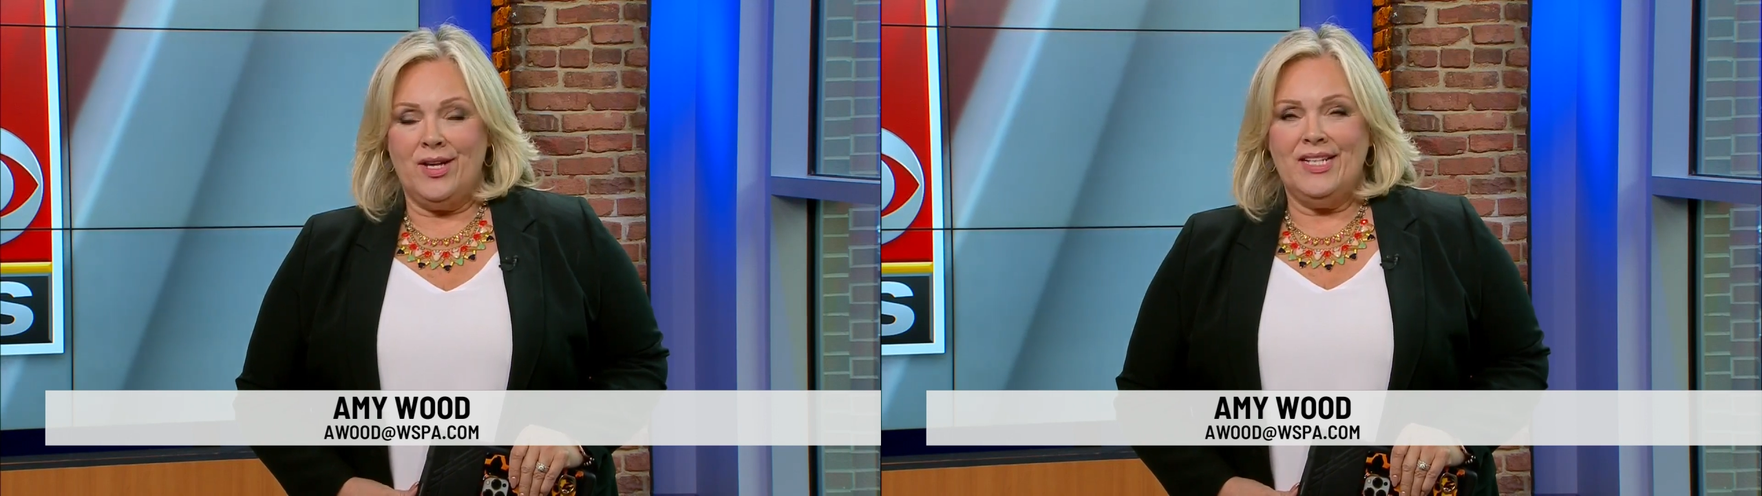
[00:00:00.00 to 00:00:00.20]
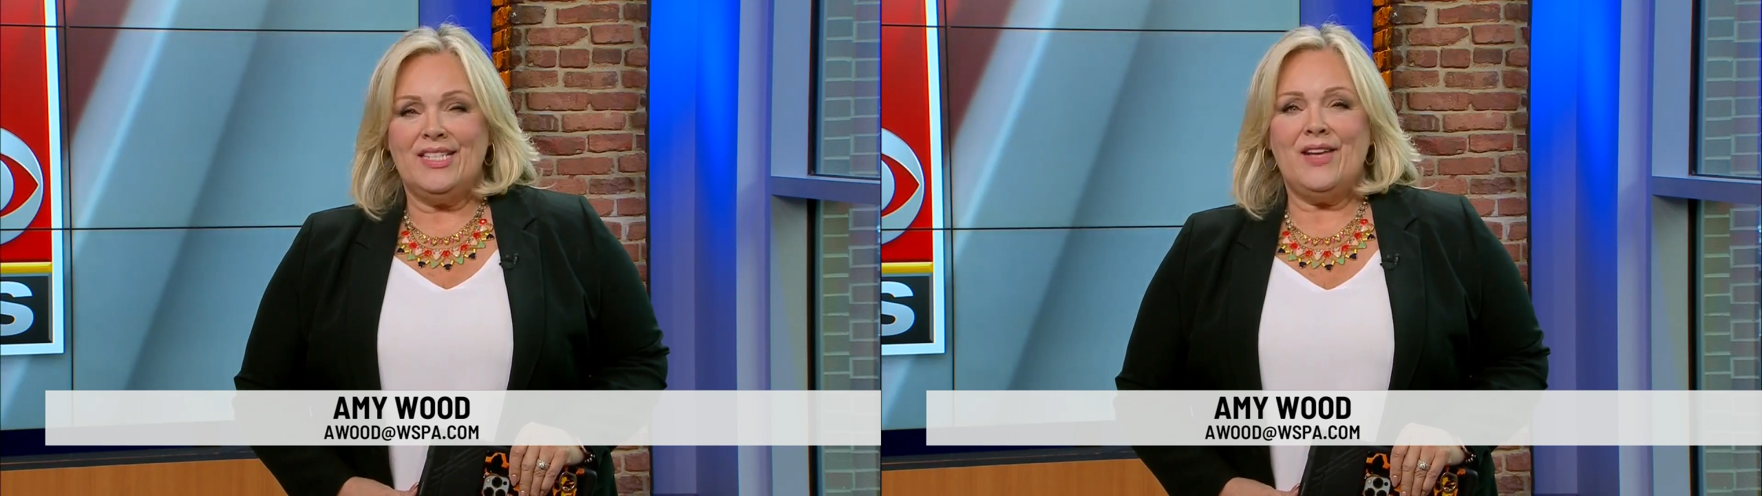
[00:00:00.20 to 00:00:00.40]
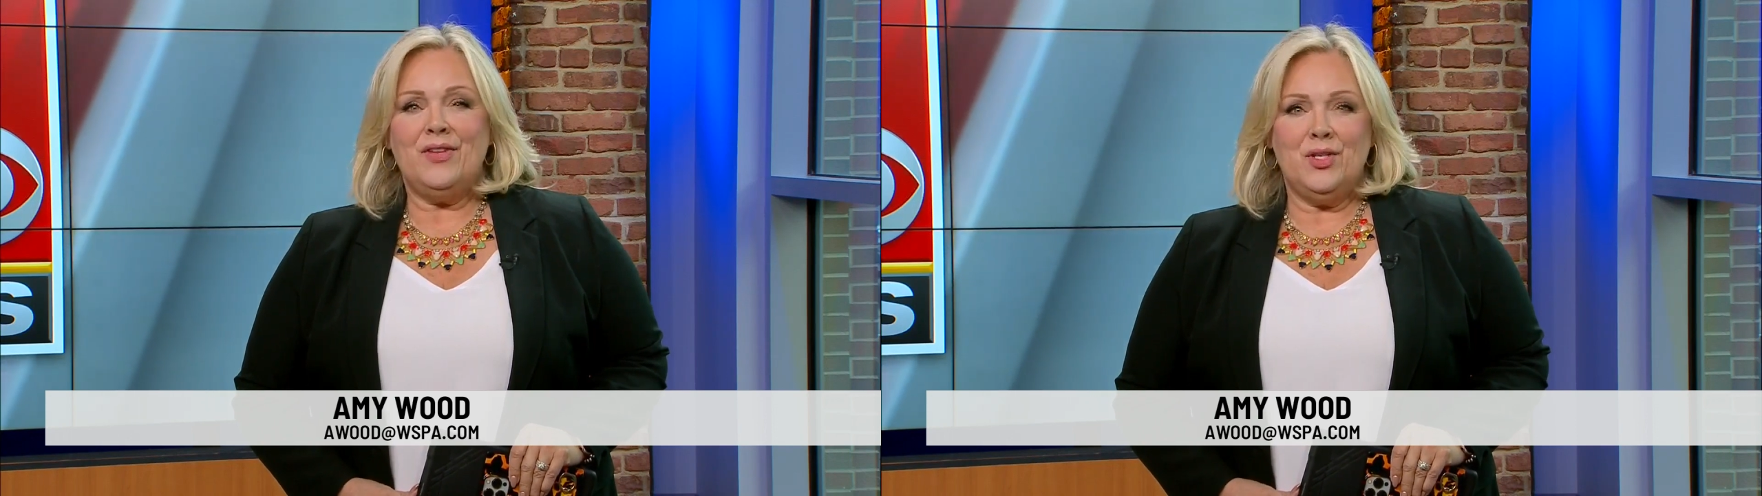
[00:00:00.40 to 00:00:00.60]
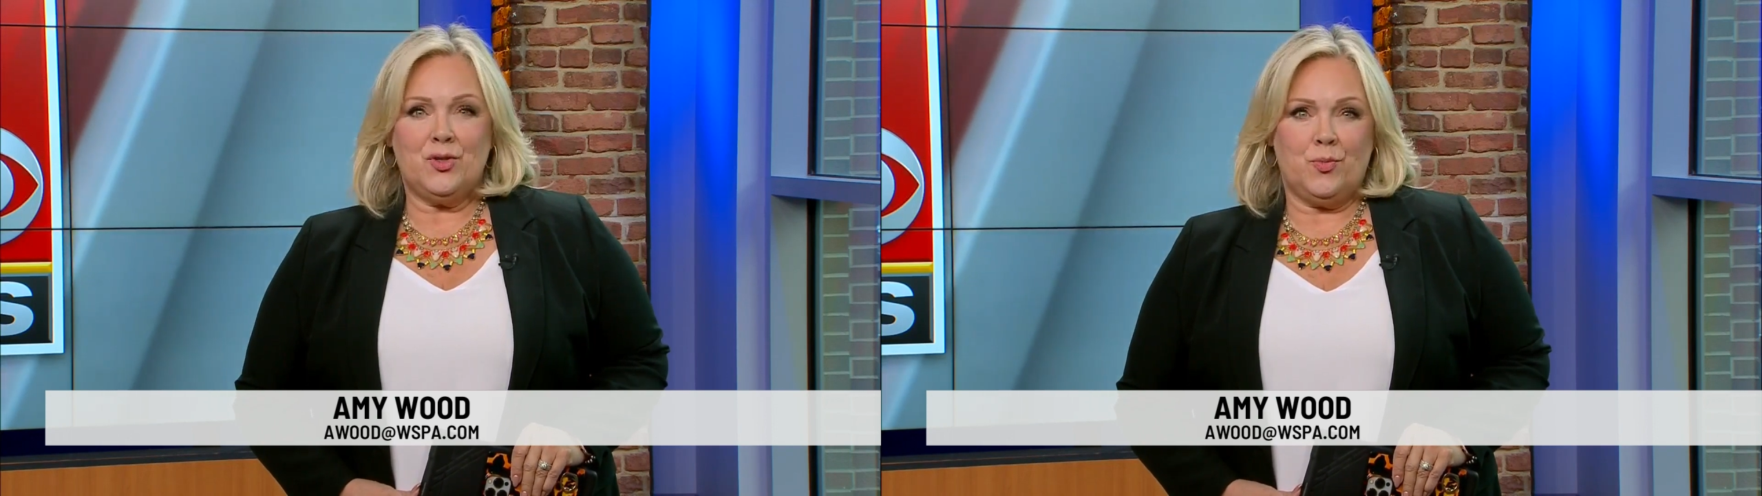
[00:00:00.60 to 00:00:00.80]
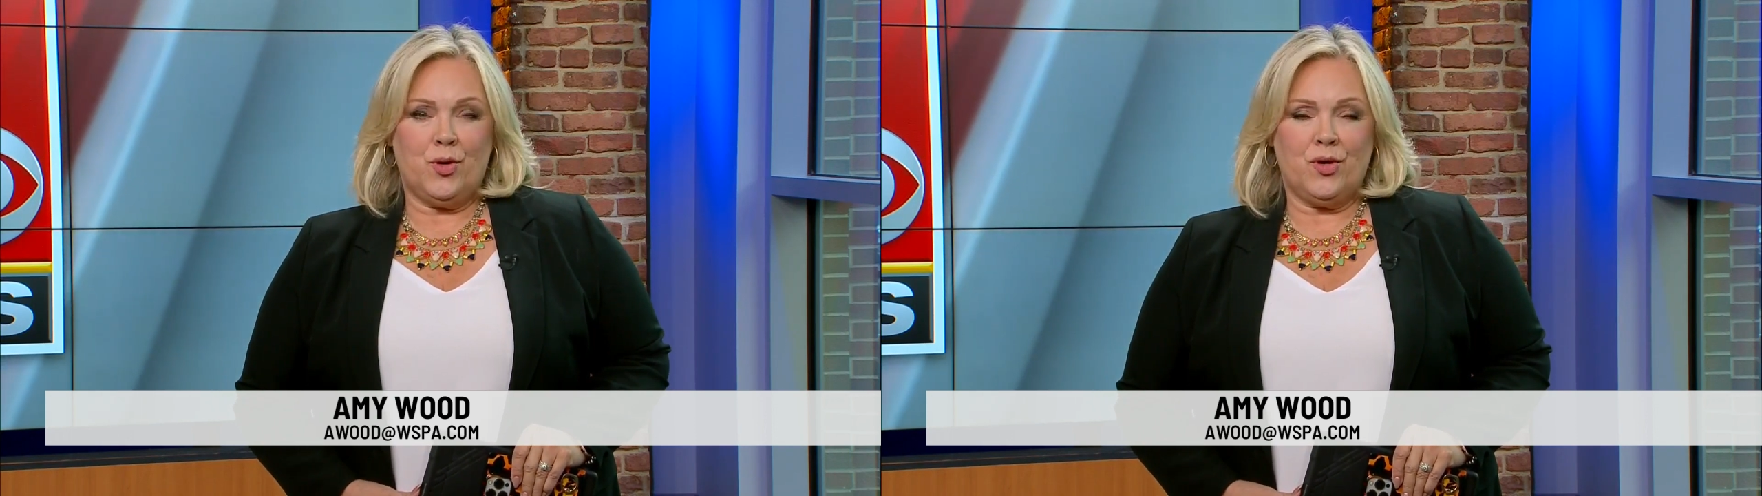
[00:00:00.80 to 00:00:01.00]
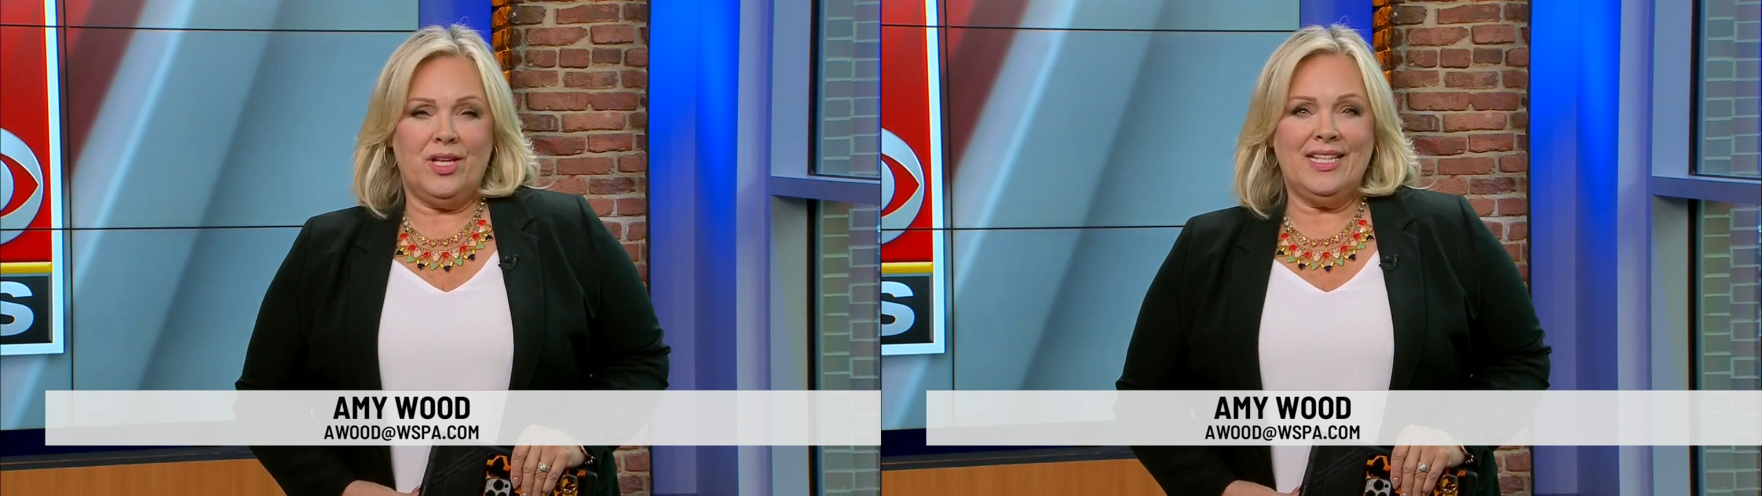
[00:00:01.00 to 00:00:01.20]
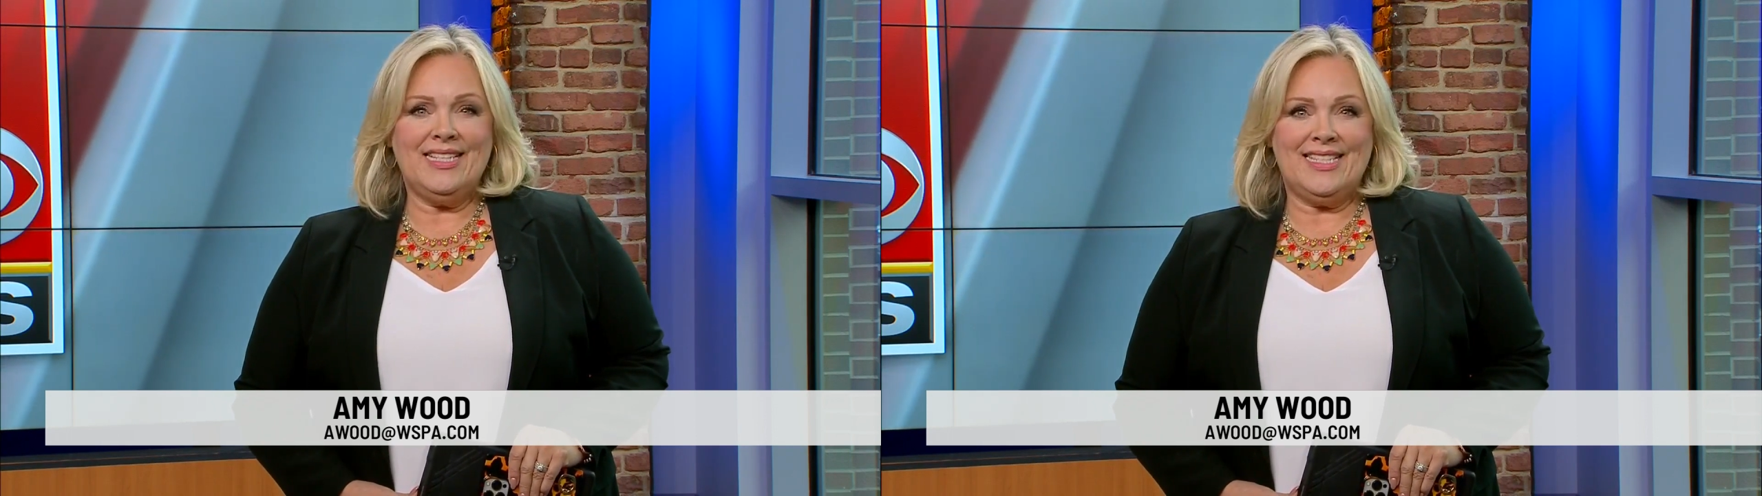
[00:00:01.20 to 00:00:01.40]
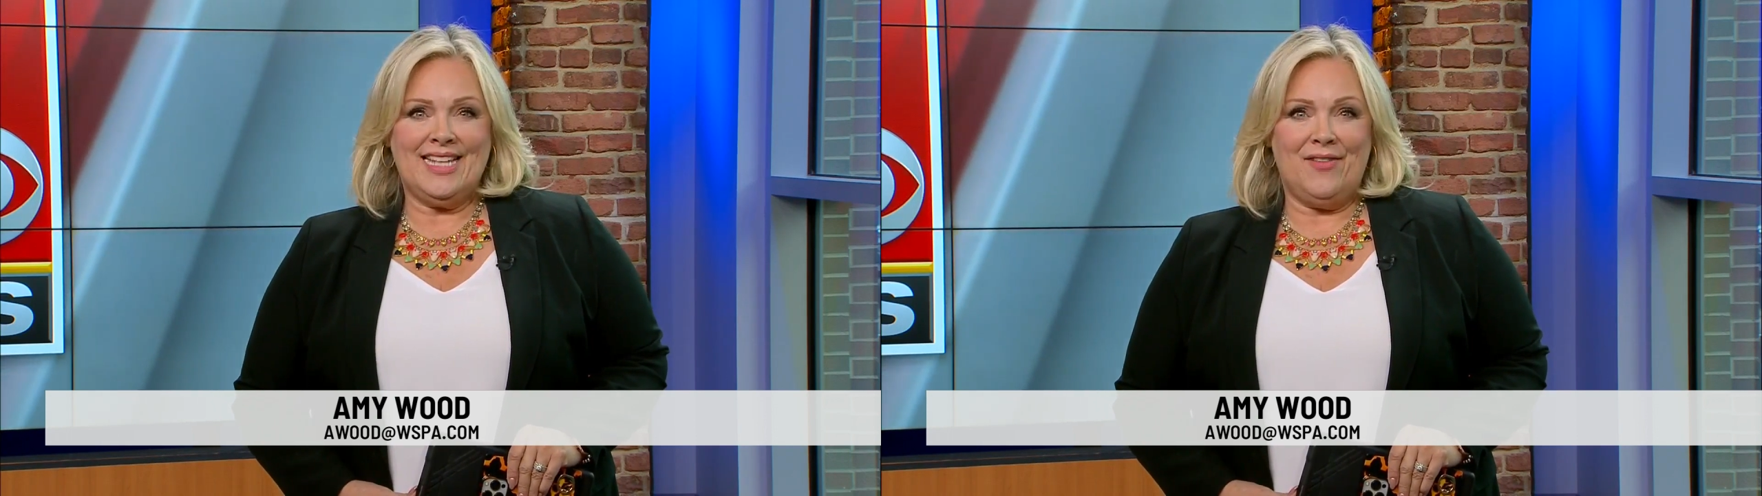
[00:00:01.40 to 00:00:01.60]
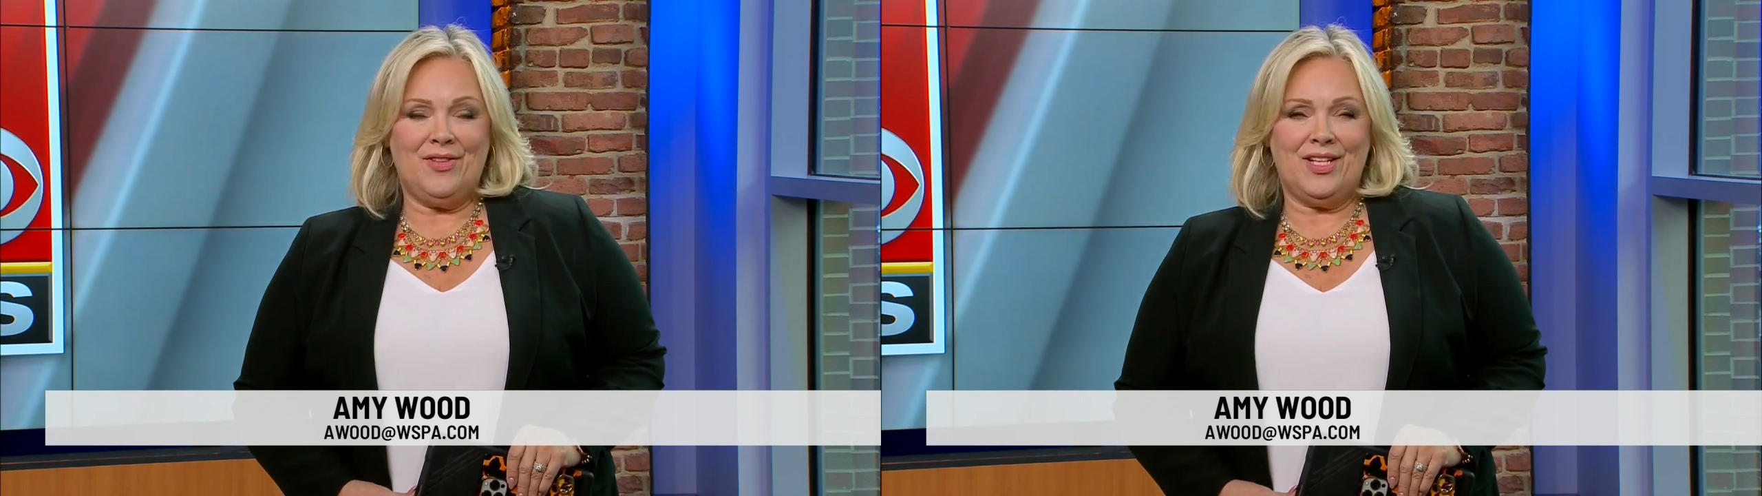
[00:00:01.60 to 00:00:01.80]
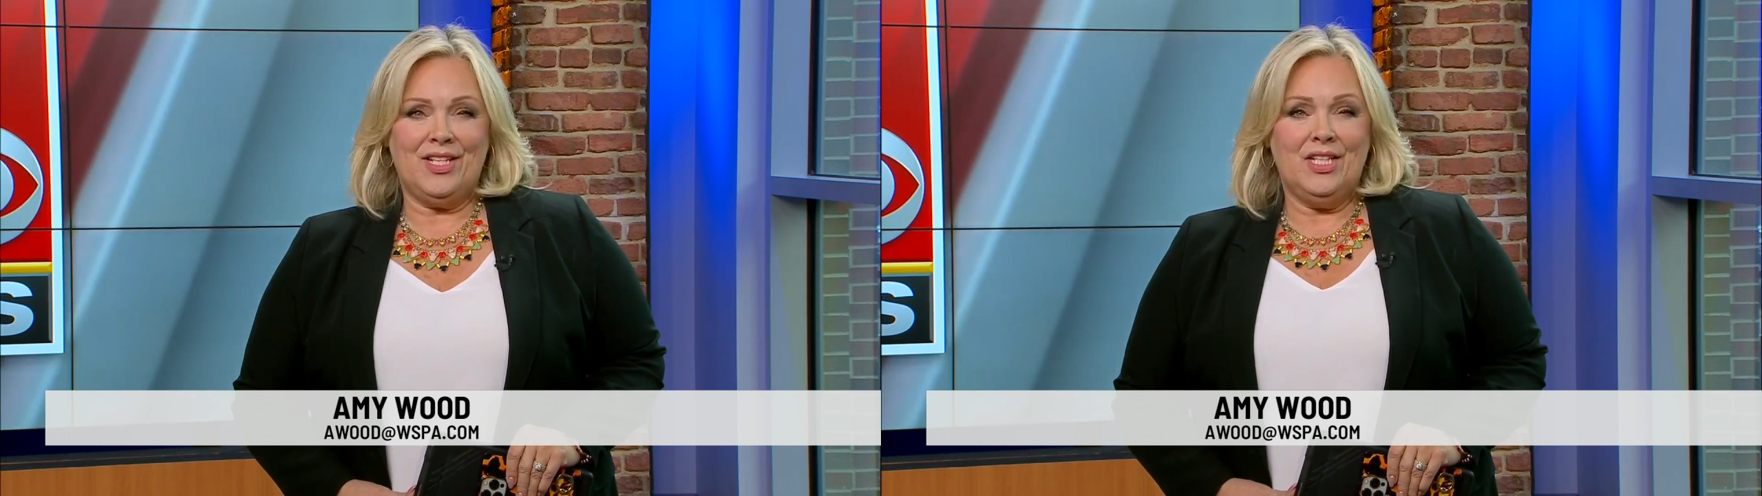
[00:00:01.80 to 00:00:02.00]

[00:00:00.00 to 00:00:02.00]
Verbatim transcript: 7 News reporter Elise Devlin